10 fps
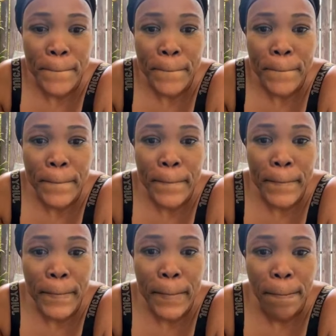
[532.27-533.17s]

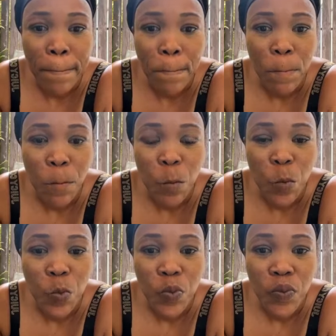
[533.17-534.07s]

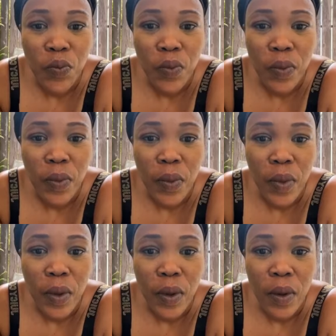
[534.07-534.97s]

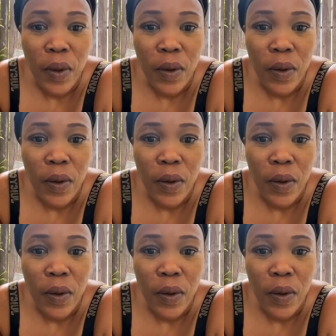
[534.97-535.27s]
No words are spoken by the person on screen.